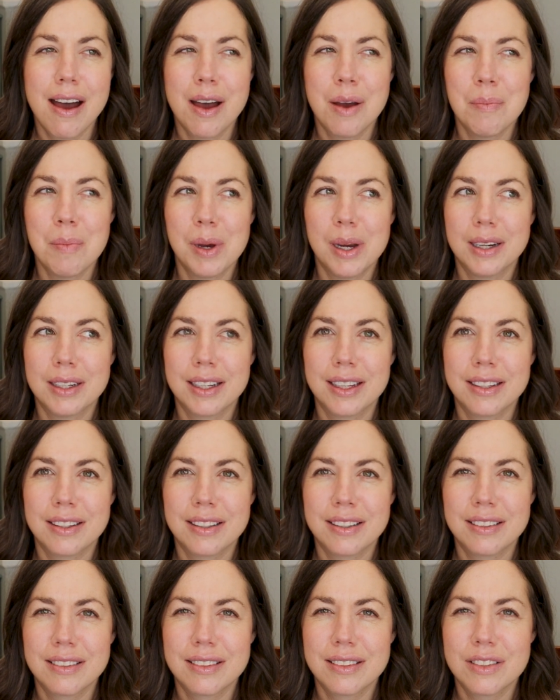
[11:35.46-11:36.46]
a mug
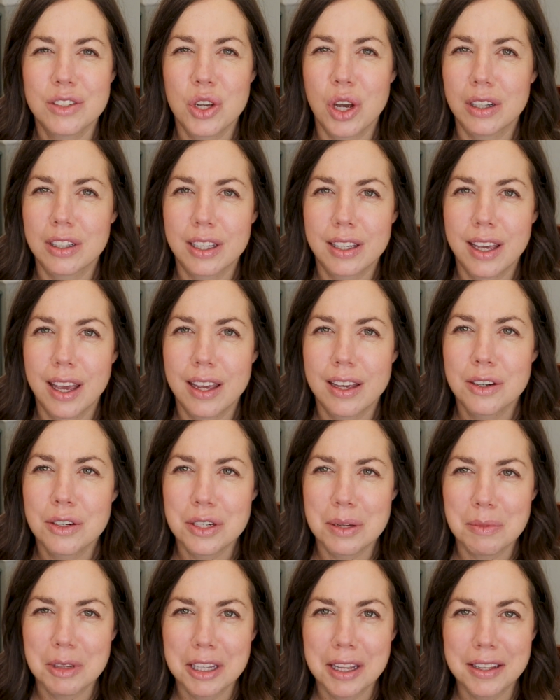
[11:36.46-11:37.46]
chocolate cake or
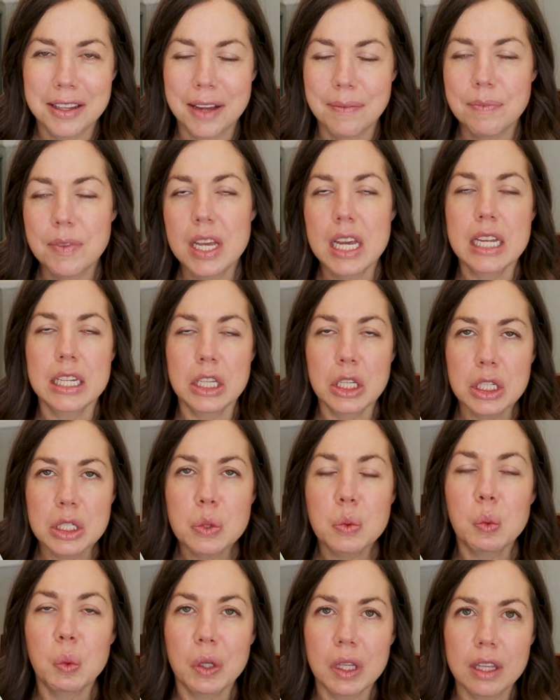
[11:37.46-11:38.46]
something like that. It
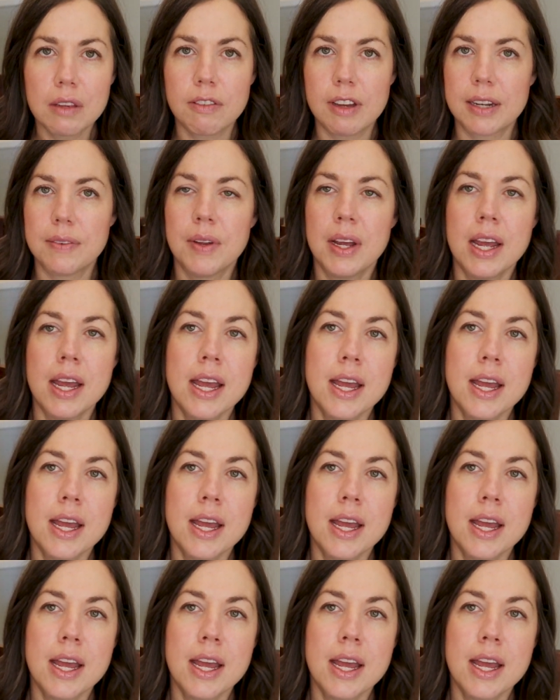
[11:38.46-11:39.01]
looks really fun.